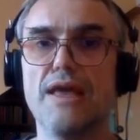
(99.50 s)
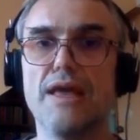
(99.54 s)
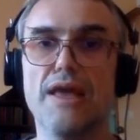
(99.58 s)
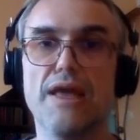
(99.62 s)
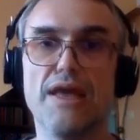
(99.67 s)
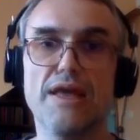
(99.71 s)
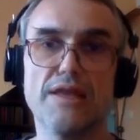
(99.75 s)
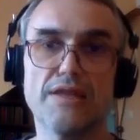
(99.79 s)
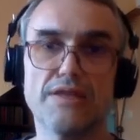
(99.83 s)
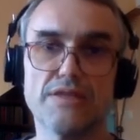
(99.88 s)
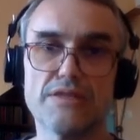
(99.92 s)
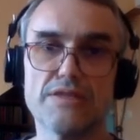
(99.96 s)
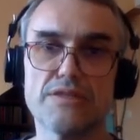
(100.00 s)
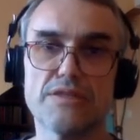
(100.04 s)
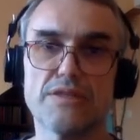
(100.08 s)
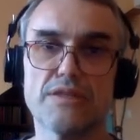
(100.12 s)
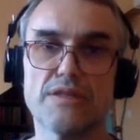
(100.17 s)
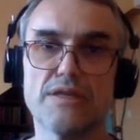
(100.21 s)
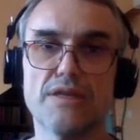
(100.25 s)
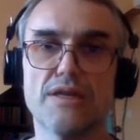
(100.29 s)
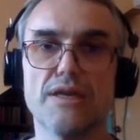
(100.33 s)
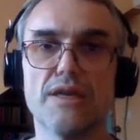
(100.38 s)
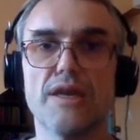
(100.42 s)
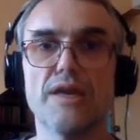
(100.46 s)
And
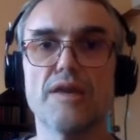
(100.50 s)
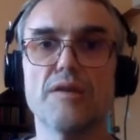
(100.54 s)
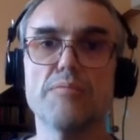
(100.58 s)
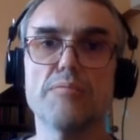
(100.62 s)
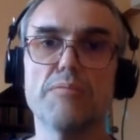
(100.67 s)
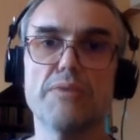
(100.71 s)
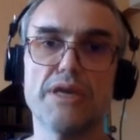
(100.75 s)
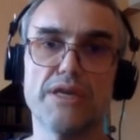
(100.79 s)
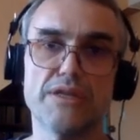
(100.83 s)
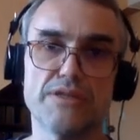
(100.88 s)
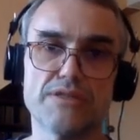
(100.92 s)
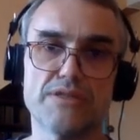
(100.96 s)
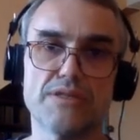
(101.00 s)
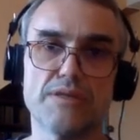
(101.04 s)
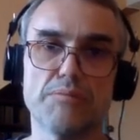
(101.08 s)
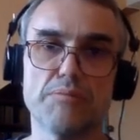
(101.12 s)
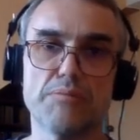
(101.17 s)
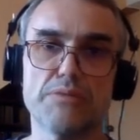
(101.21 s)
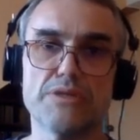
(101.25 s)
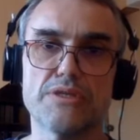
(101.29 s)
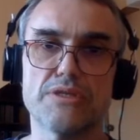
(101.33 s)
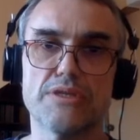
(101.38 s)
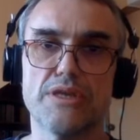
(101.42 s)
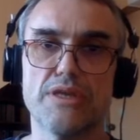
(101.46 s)
yesterday I made
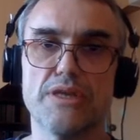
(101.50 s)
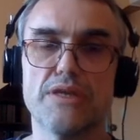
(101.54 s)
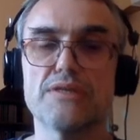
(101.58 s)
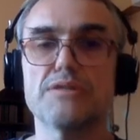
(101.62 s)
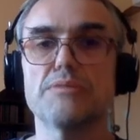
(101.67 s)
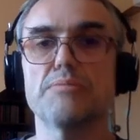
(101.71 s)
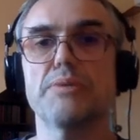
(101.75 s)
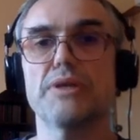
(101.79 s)
some mistakes,